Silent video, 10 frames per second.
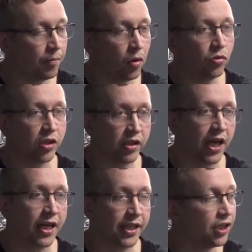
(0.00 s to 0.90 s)
most of the
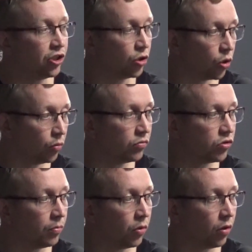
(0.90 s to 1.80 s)
ideation comes
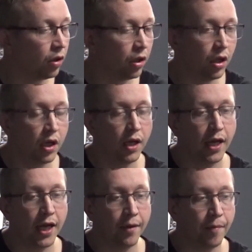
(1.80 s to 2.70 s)
from Paul.
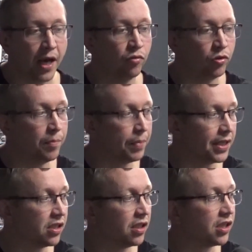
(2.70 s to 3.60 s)
I run the
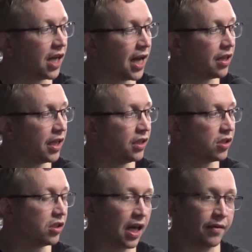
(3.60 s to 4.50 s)
business side of things
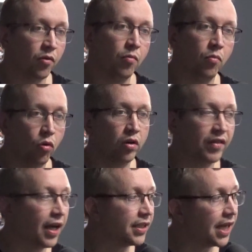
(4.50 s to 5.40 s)
because I've got more of
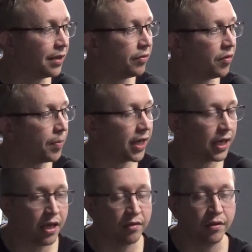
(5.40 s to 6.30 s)
that type of a
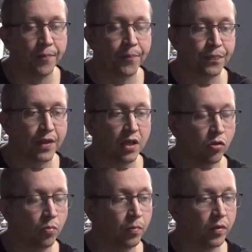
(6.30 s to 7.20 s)
background.
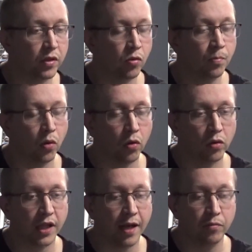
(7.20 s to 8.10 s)
So
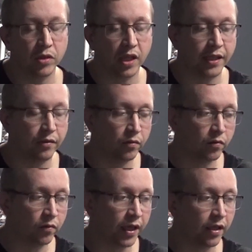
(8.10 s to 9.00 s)
Paul then was like,
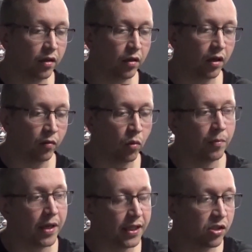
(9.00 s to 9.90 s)
right, I want to
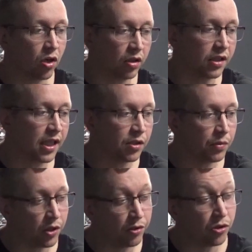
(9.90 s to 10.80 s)
make this content, and we
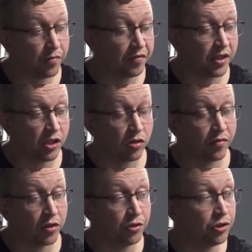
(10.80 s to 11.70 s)
do some free stuff
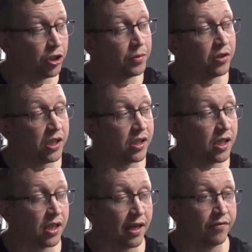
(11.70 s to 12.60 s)
on YouTube and treat it
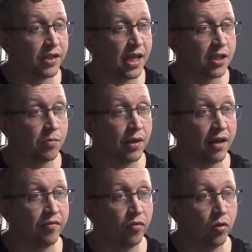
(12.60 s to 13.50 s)
as an advertising
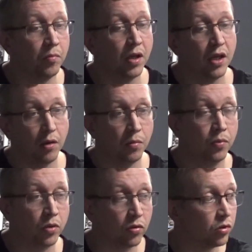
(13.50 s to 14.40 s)
platform, and we'll
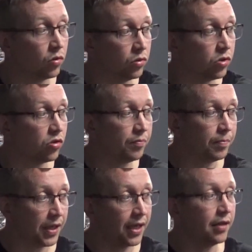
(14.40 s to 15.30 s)
put all the good stuff
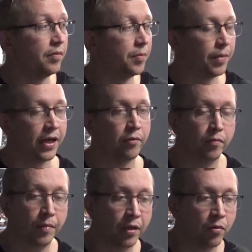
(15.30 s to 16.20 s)
behind the
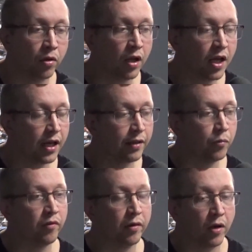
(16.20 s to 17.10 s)
paywall. And then
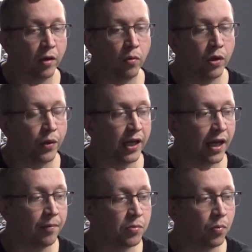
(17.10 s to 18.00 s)
what quickly
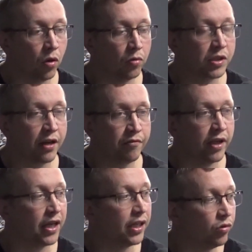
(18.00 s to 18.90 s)
happened is Paul was getting
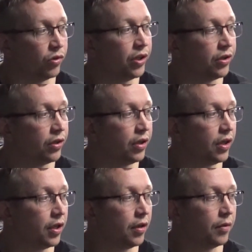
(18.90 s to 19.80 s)
really annoyed,
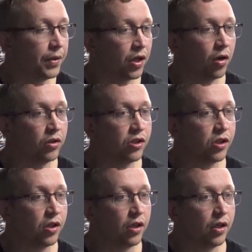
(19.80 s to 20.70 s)

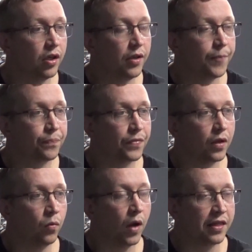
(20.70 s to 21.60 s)
because
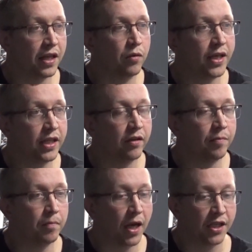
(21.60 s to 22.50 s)
I think when
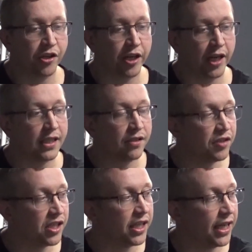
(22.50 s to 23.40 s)
you're as creative
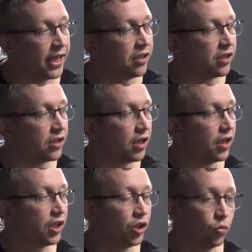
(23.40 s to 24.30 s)
as he is,
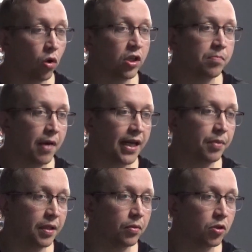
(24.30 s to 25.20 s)
you want as many
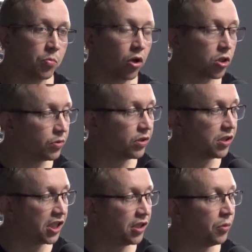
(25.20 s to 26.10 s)
people as possible to
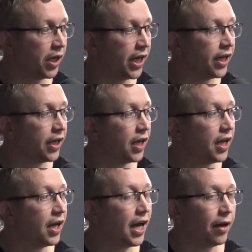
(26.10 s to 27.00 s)
see your work.
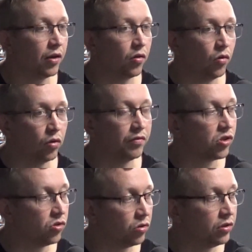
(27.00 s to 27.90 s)
And all of a
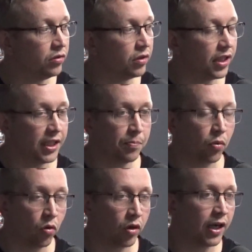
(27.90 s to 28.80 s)
sudden he's
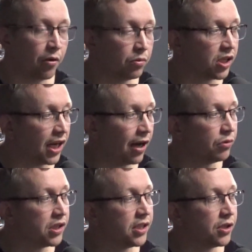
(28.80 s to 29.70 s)
pouring hours and
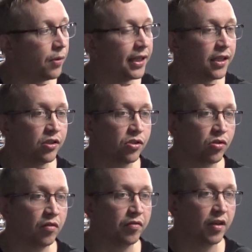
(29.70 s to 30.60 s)
hours into editing
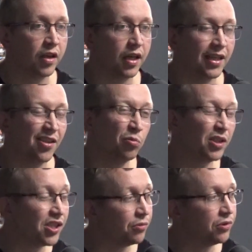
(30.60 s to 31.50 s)
stuff and
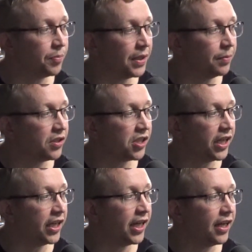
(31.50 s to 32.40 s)
only 200 people are
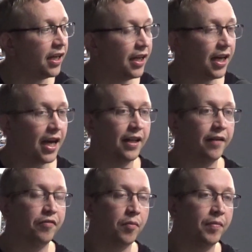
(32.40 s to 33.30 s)
seeing it.
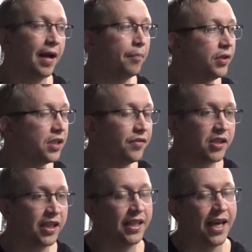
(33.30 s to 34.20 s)
And from that point of view,
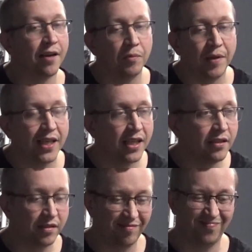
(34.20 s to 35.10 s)
it's like, yeah, we're
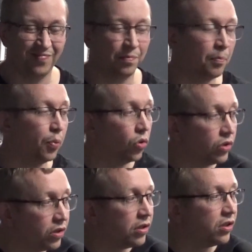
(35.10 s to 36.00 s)
making
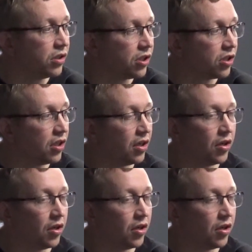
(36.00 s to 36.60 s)
buttons,